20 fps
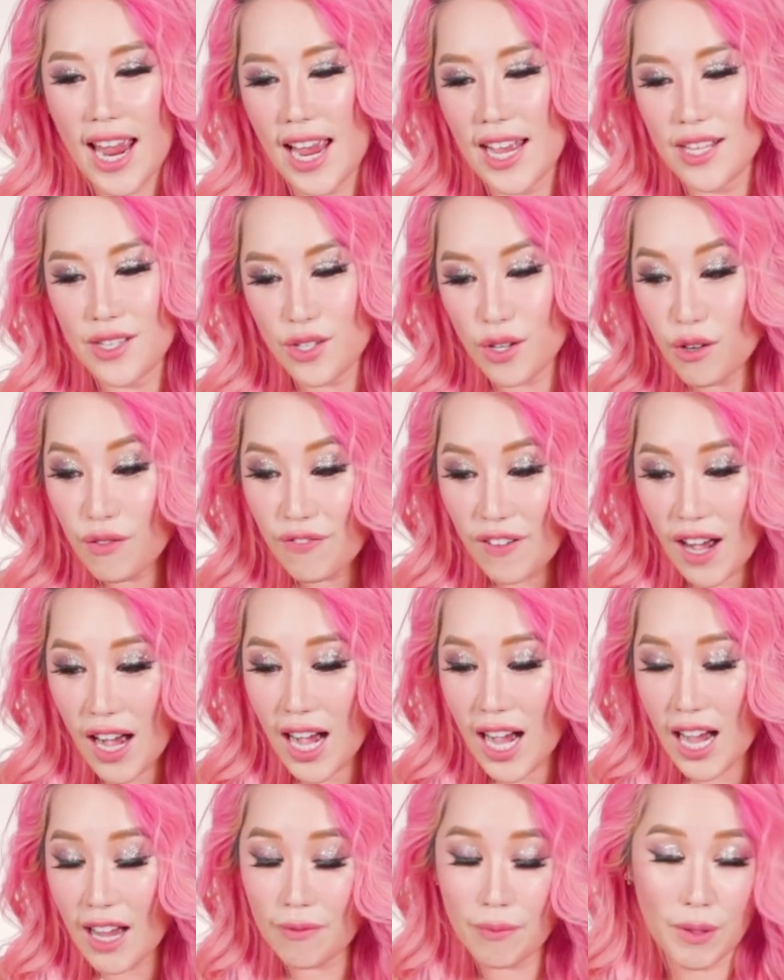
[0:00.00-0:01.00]
and so
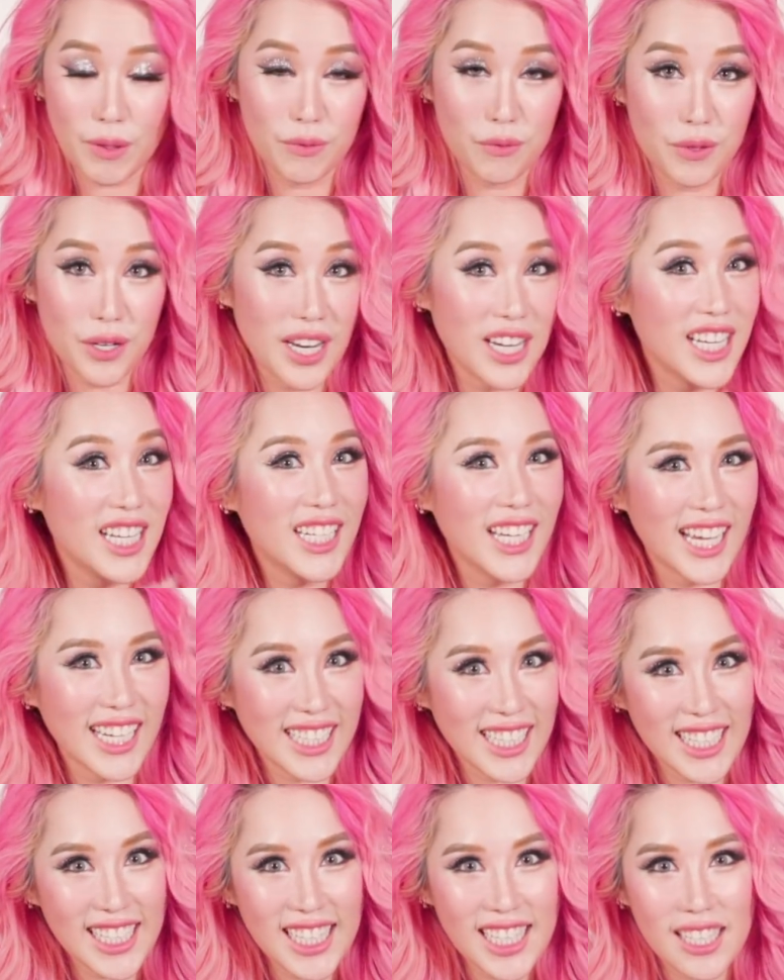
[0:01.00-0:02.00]
far I've been really
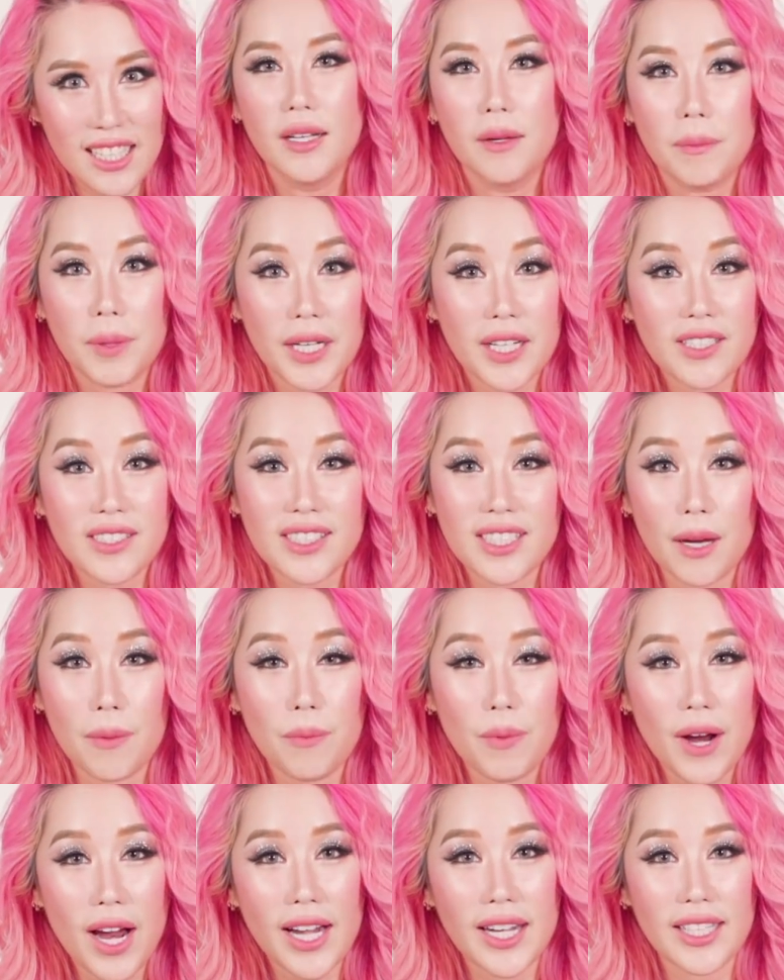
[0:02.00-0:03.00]
liking it because their
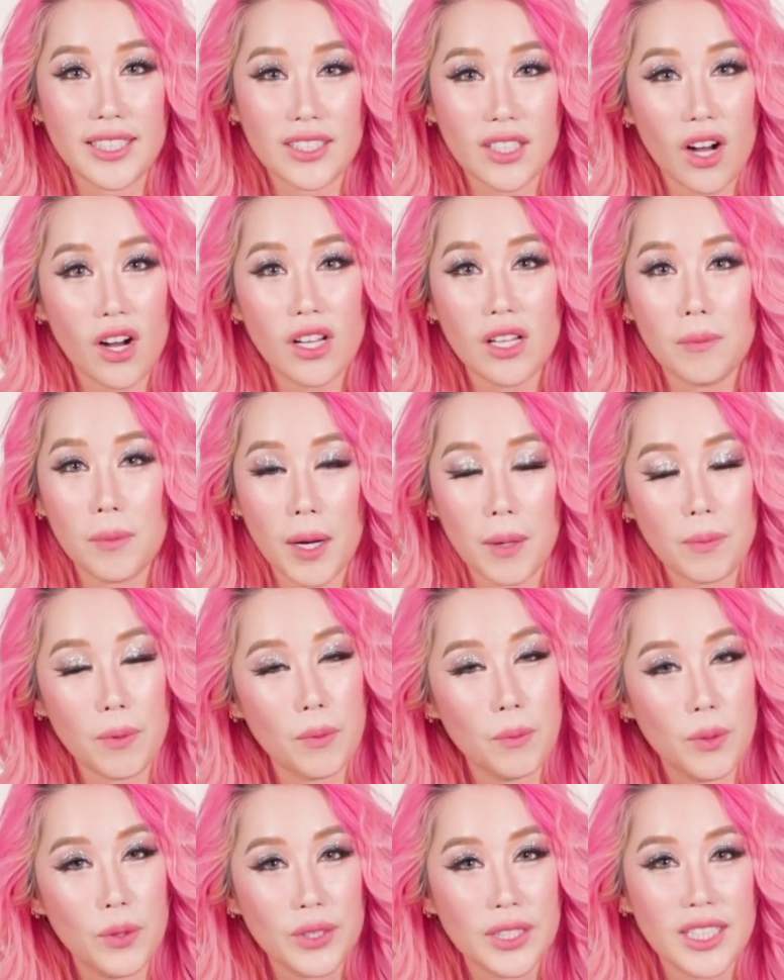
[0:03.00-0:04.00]
brand is all about
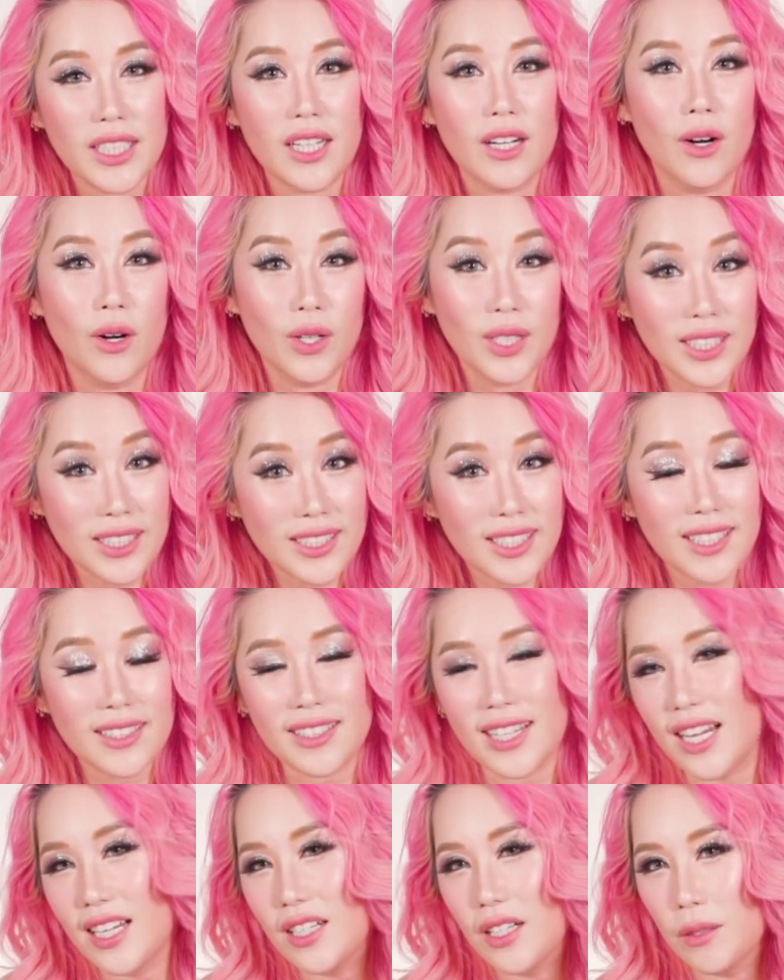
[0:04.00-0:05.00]
promoting a holistic
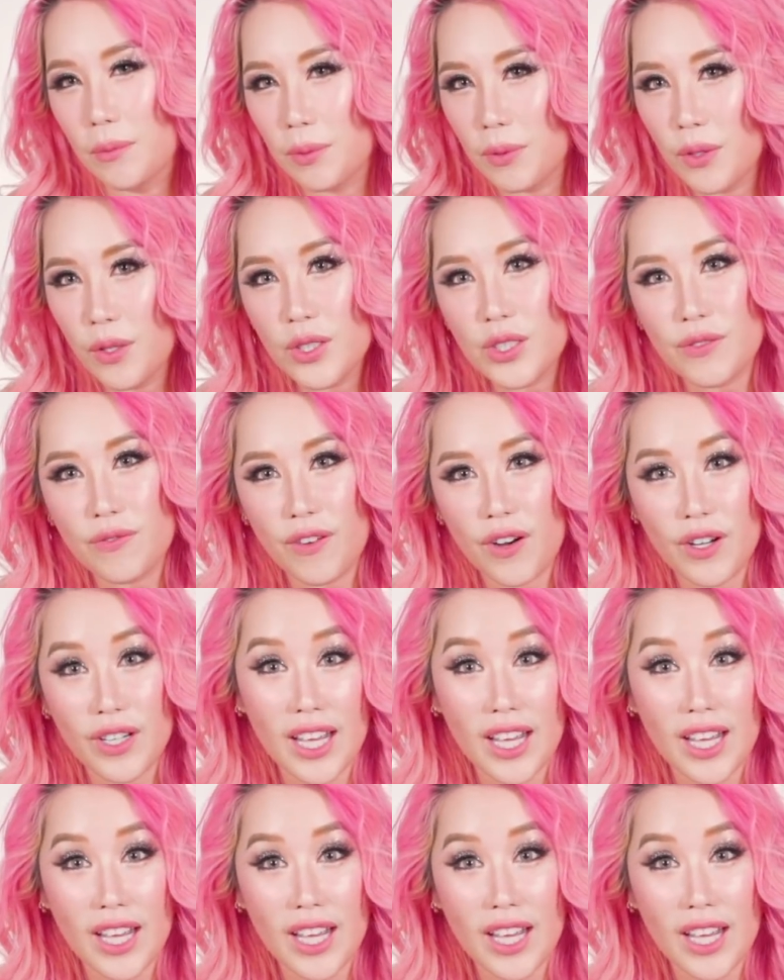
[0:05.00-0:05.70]
diet approach for